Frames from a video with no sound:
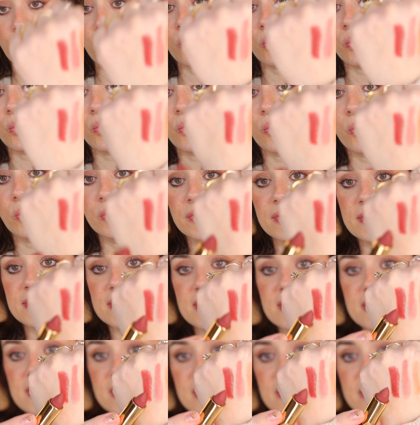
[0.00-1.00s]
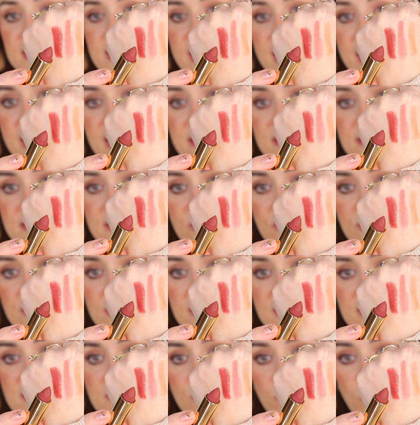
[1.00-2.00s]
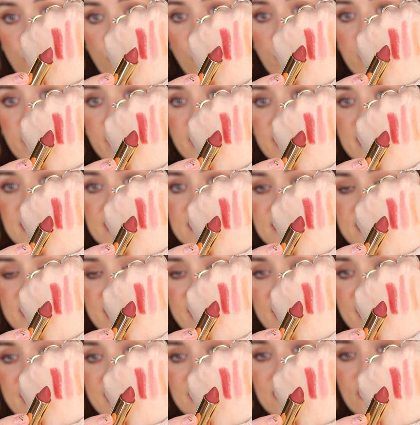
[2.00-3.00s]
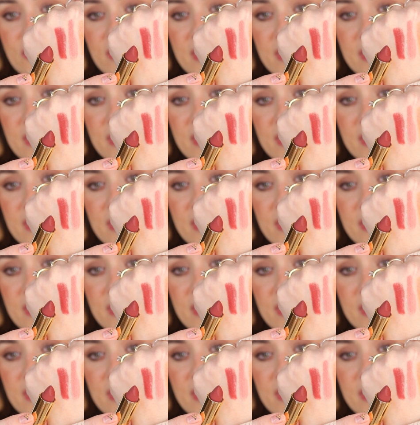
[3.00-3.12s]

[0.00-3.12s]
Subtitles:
Oh, this is intense. So this is more intense.